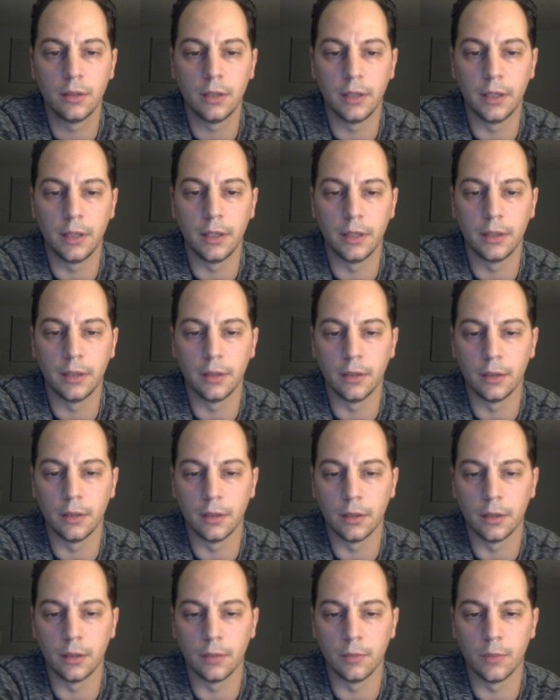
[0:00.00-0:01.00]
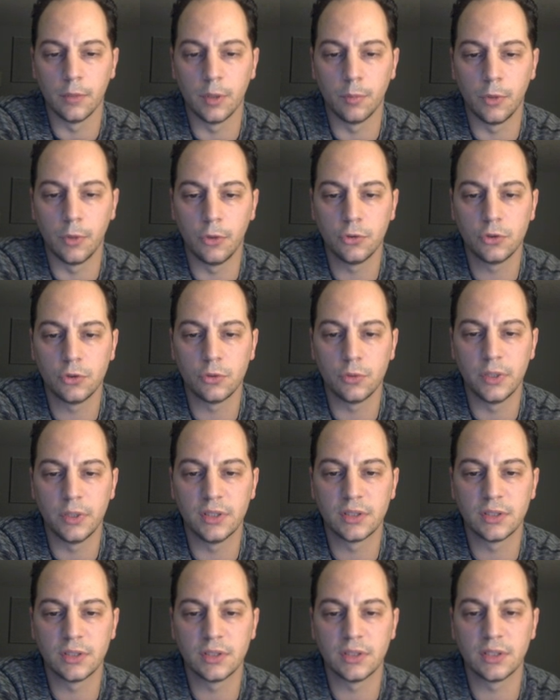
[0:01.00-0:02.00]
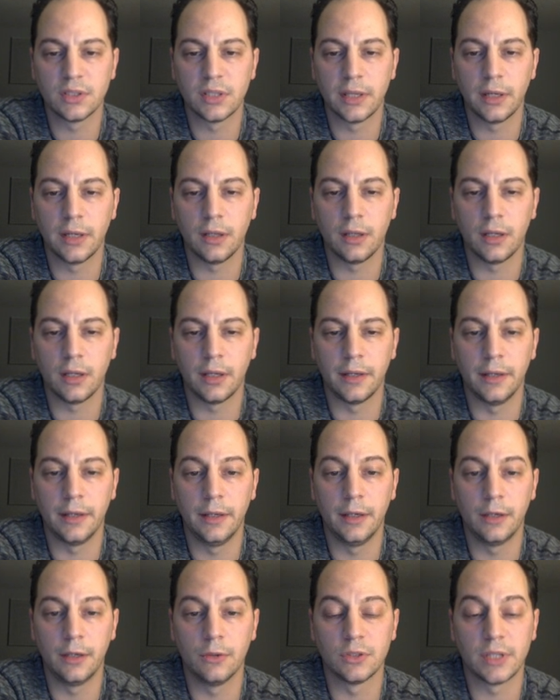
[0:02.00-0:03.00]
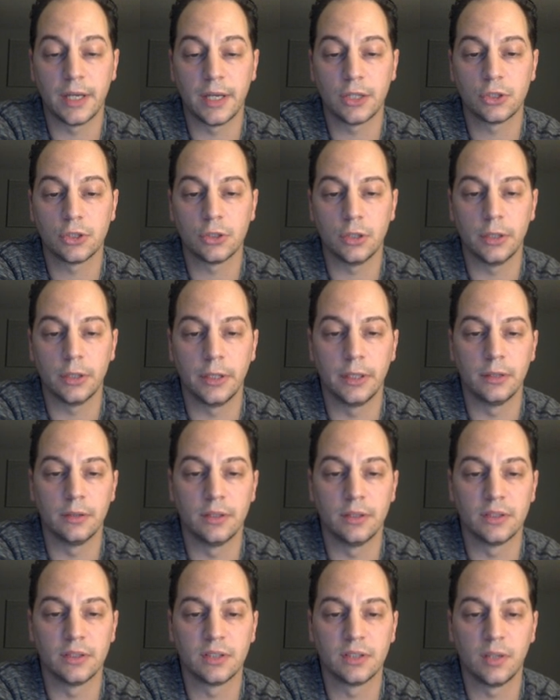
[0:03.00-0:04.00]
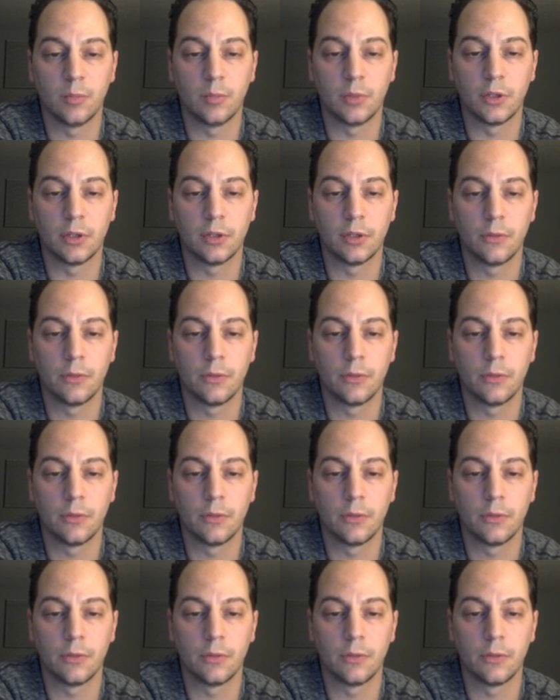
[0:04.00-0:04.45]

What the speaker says: And the most recent sale on here was actually in December